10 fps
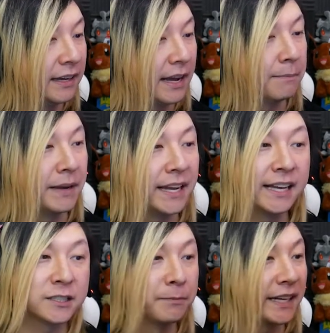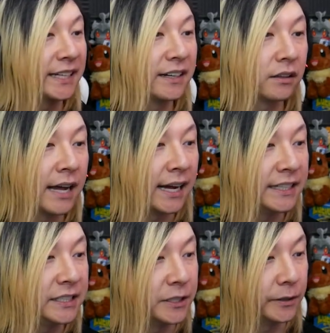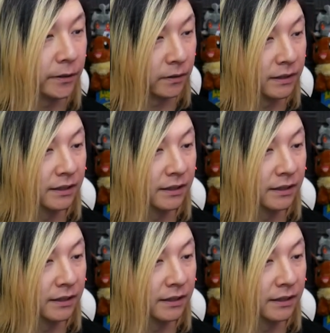and it's making it a lot easier.